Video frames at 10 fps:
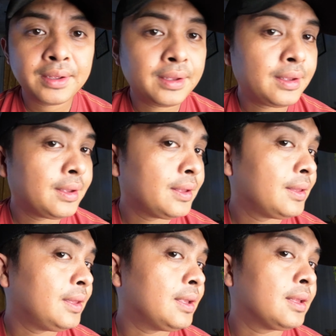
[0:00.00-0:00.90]

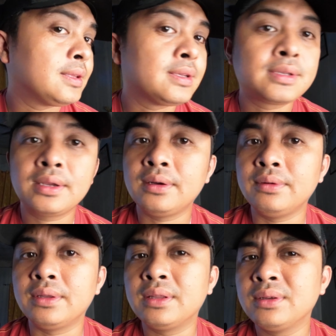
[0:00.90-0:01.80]
and that is how
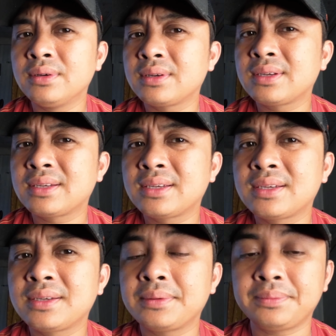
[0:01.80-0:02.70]
it
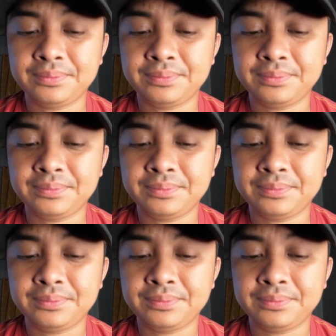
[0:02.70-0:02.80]
looks.